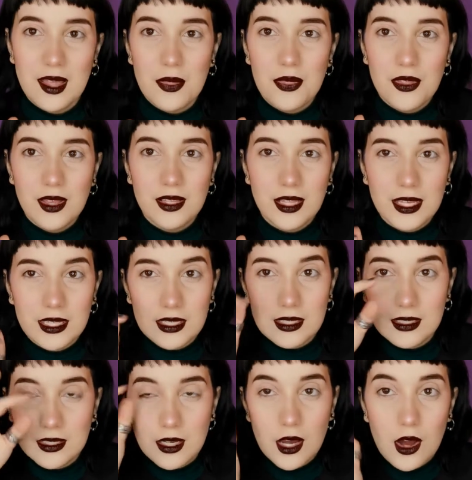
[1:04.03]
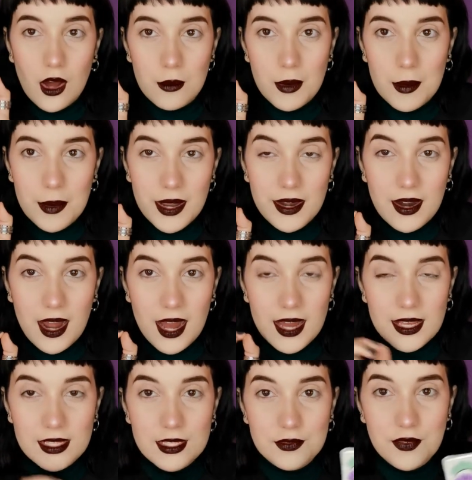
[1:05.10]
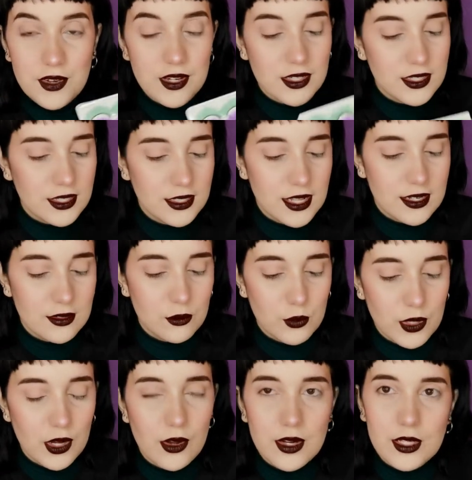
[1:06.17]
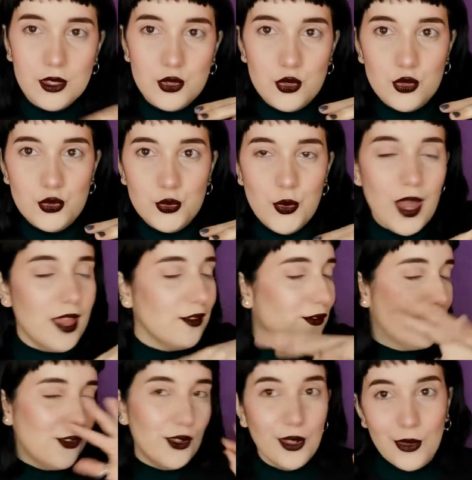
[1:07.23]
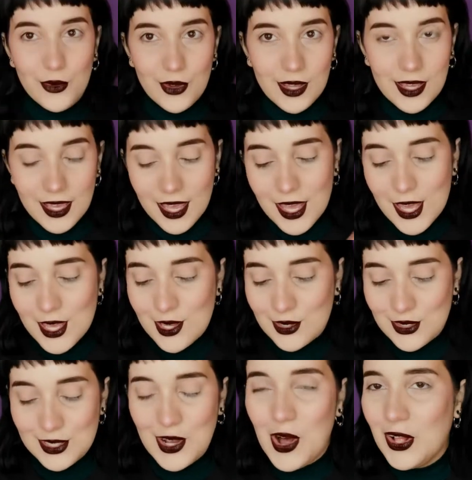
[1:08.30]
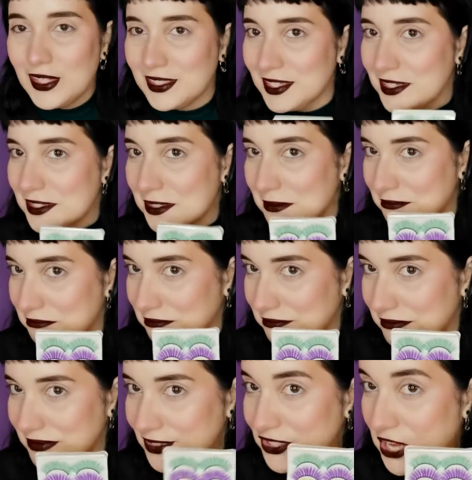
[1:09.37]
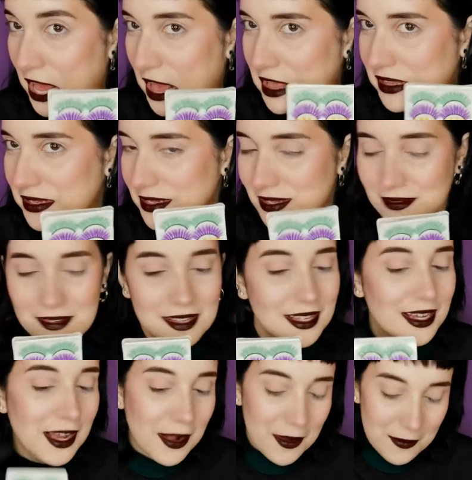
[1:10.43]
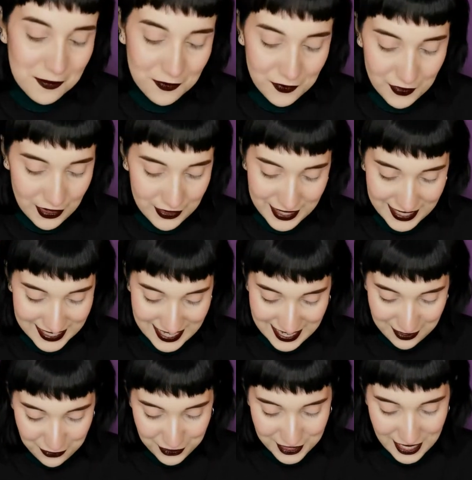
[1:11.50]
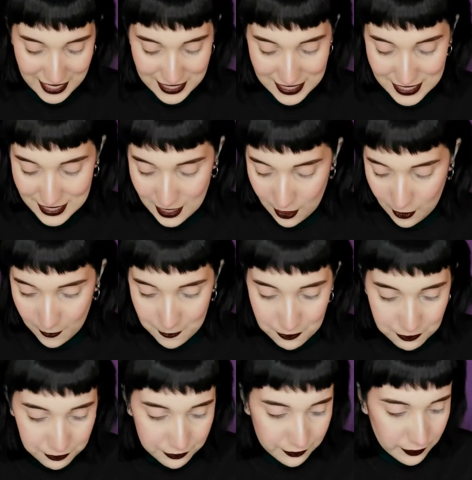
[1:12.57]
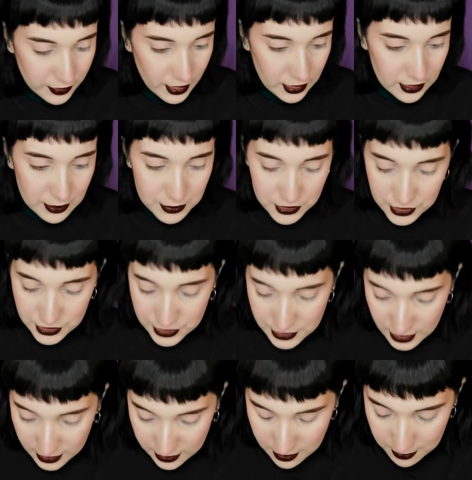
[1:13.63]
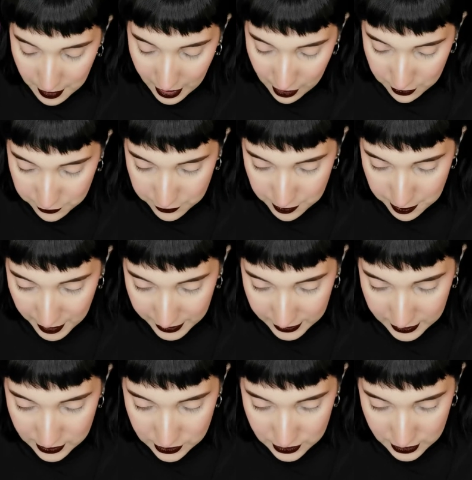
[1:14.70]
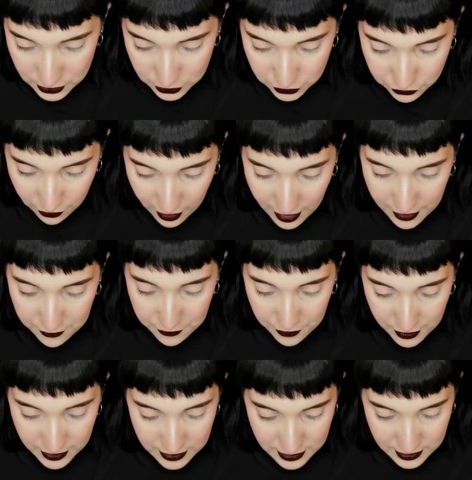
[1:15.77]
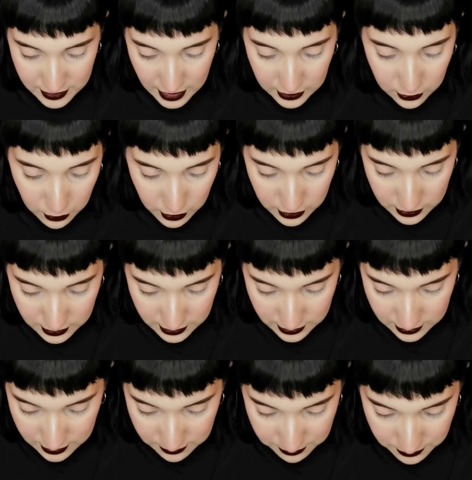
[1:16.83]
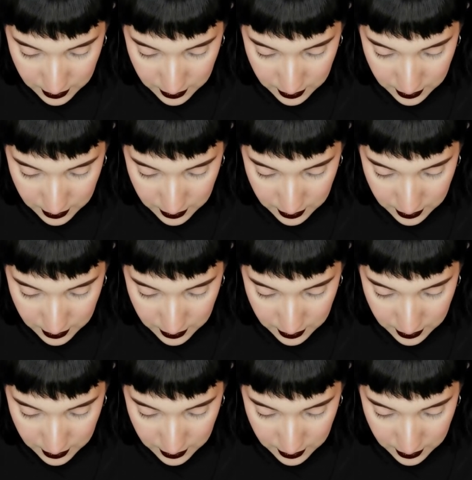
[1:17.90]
nothing, like on my bare eyes first, and then we're going to do a full look using all this jazz. I'm very excited for that. So let me just take them out of the package. Let's try first the yellow ones, because